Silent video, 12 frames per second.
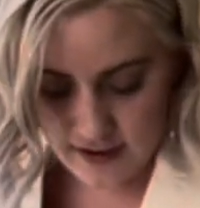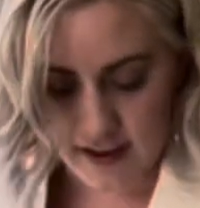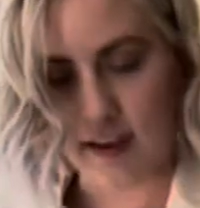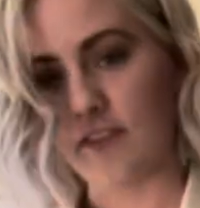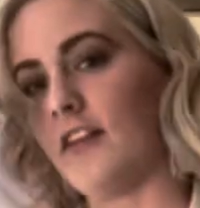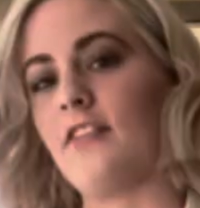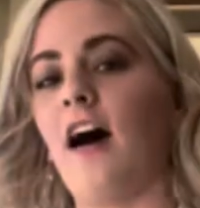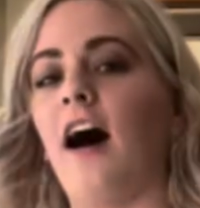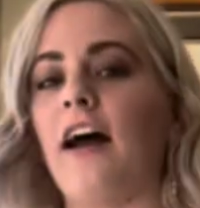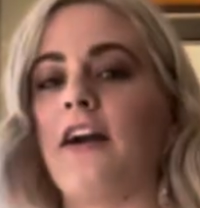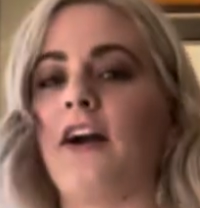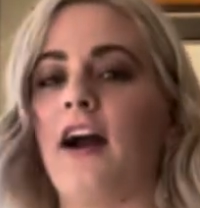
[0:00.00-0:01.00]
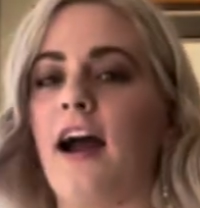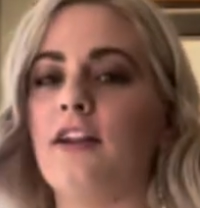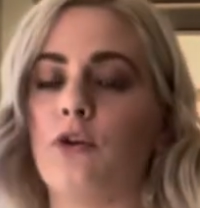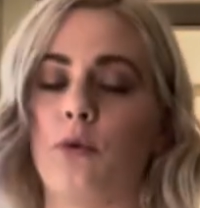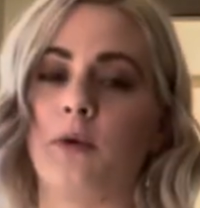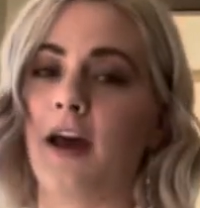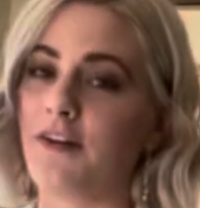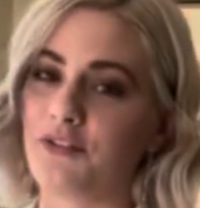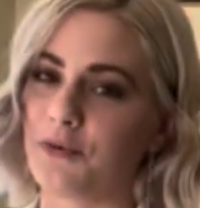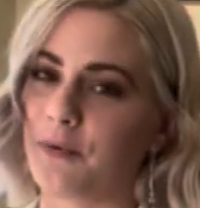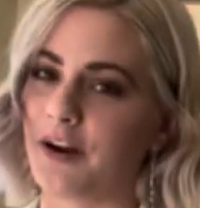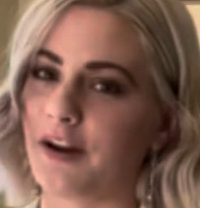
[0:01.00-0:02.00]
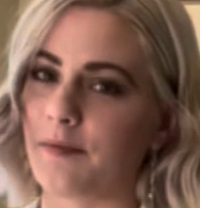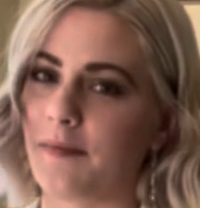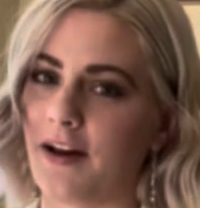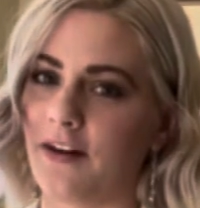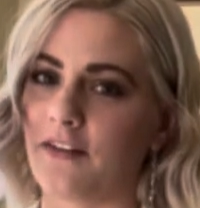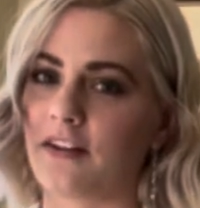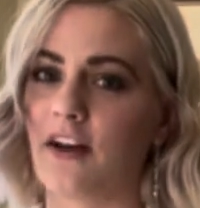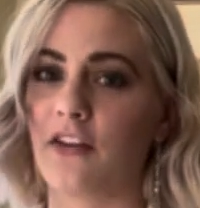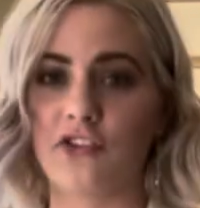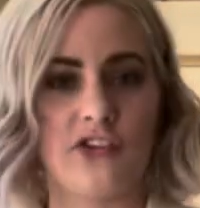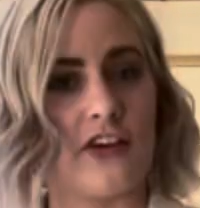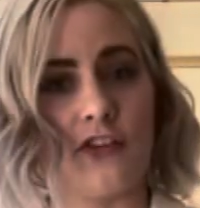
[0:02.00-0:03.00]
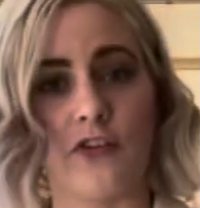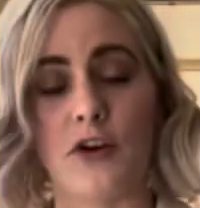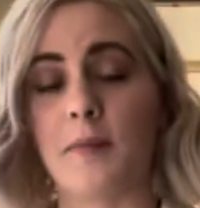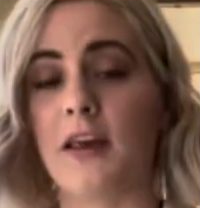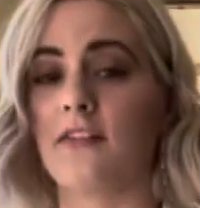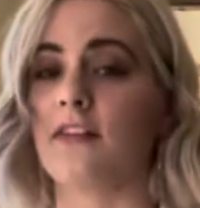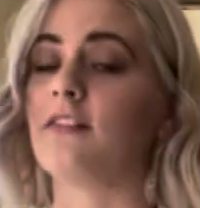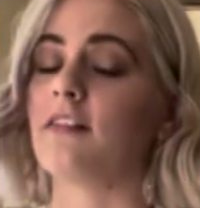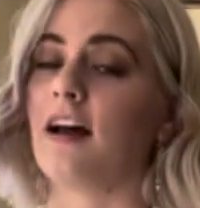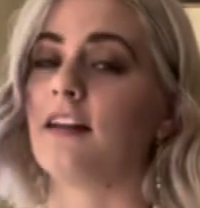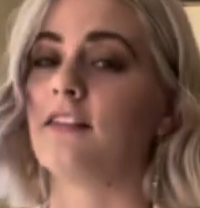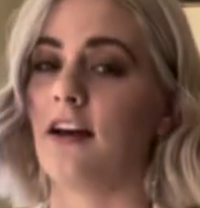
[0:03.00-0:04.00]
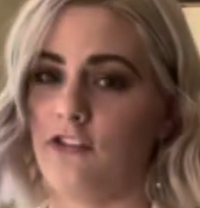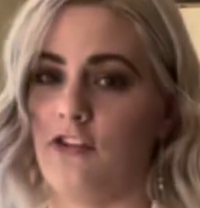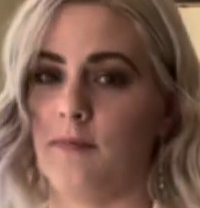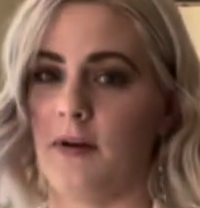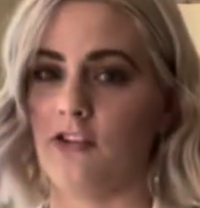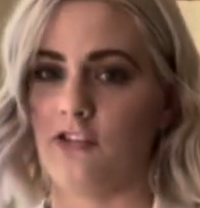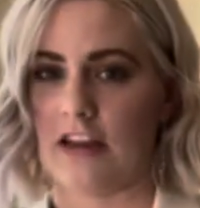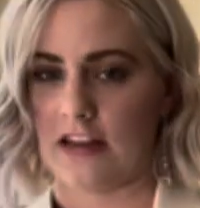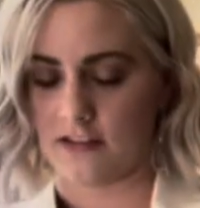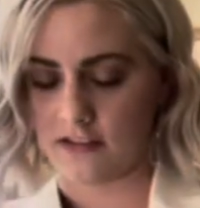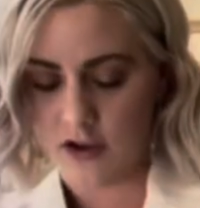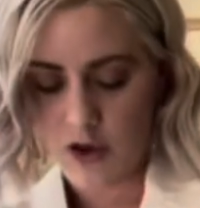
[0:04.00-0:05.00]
if it's higher, I don't have to worry about color transfer because it's not touching my jeans.